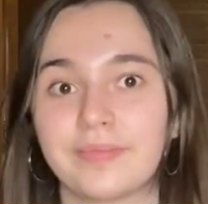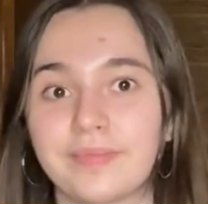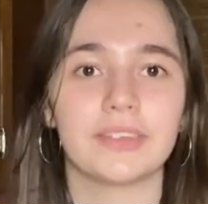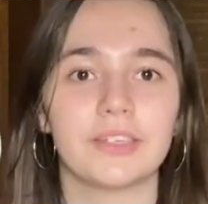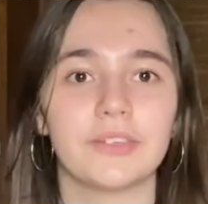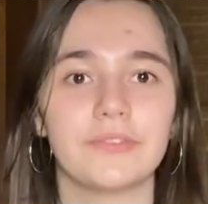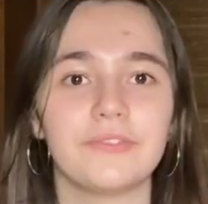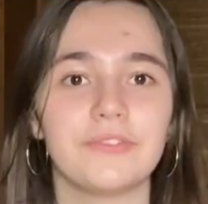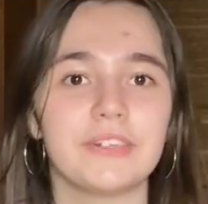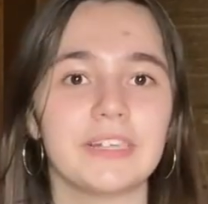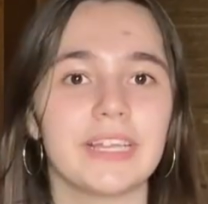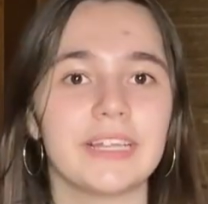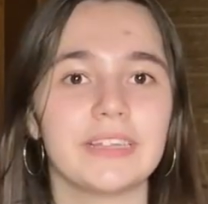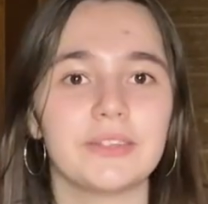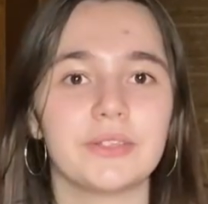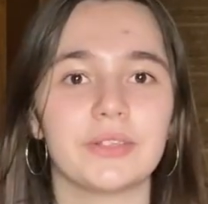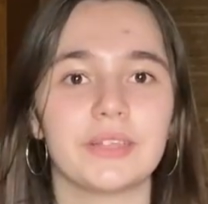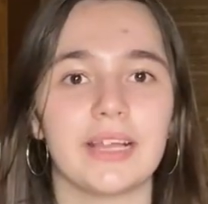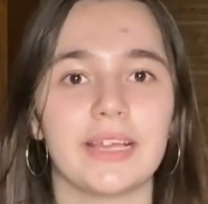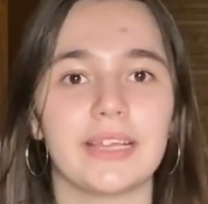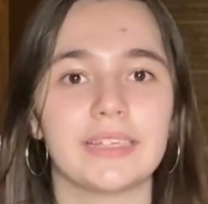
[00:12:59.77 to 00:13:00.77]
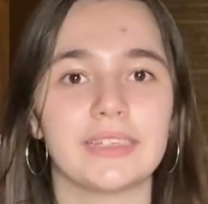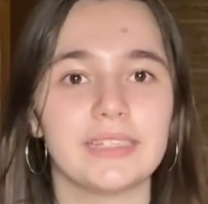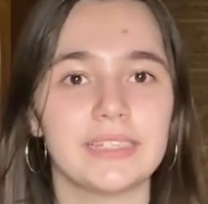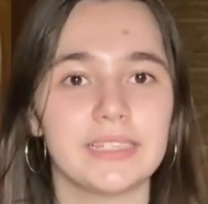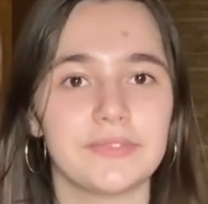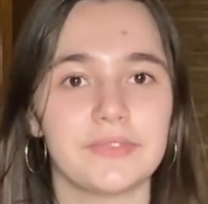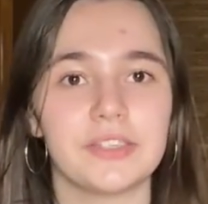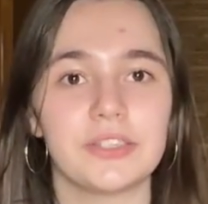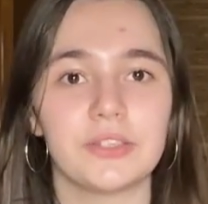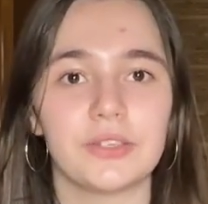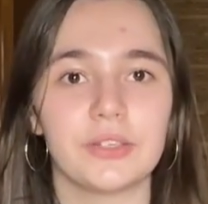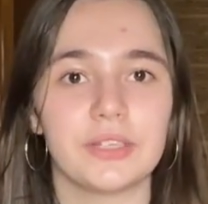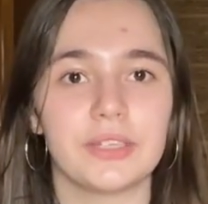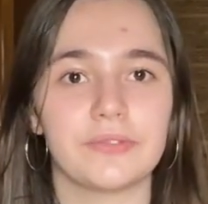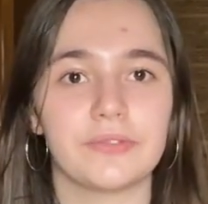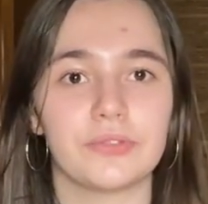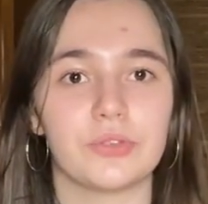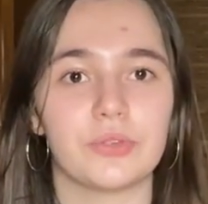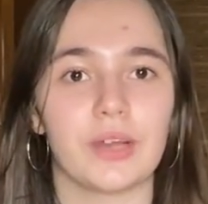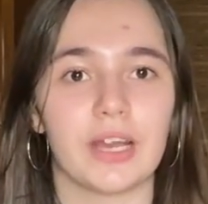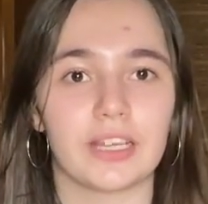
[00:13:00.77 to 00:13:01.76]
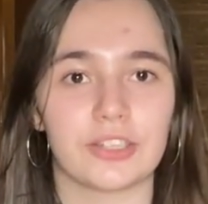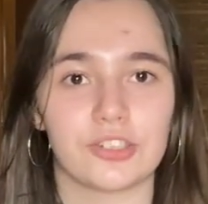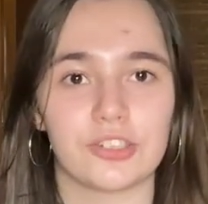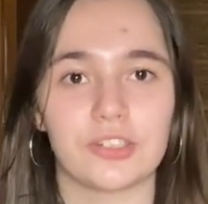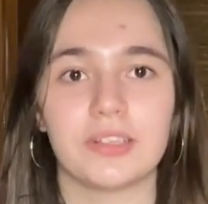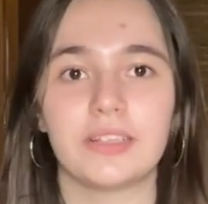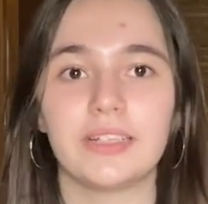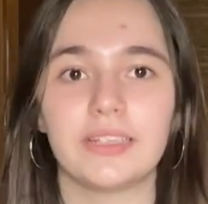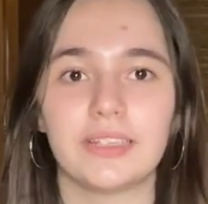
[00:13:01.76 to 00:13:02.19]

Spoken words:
Don't forget to like this video if you actually